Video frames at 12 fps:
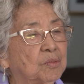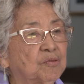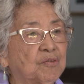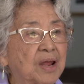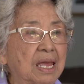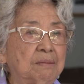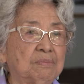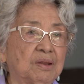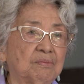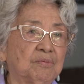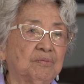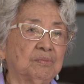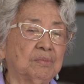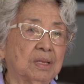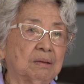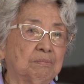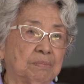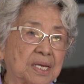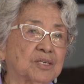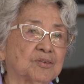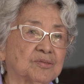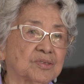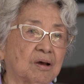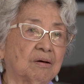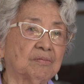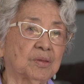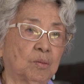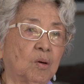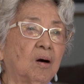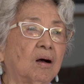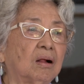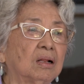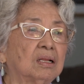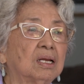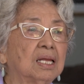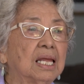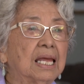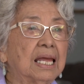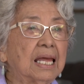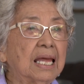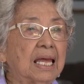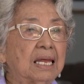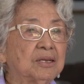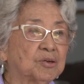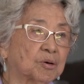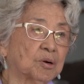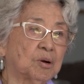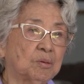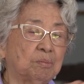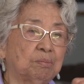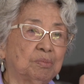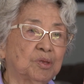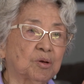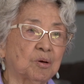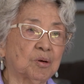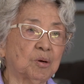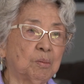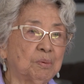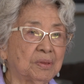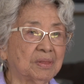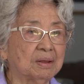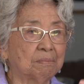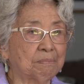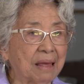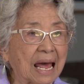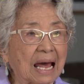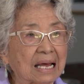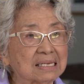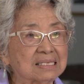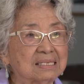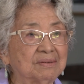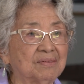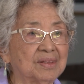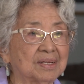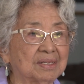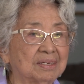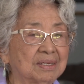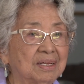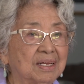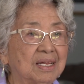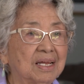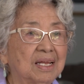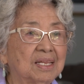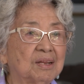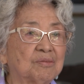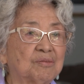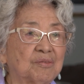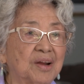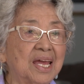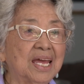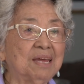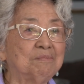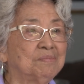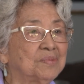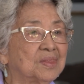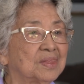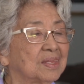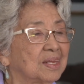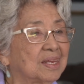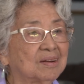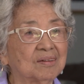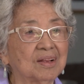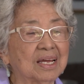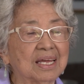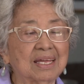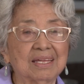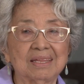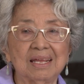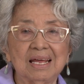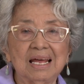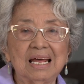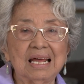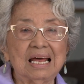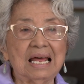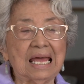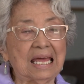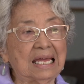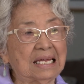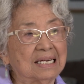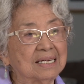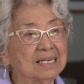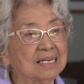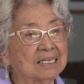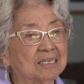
framed pictures off the wall and tore open the backs of the frame, you know, like, and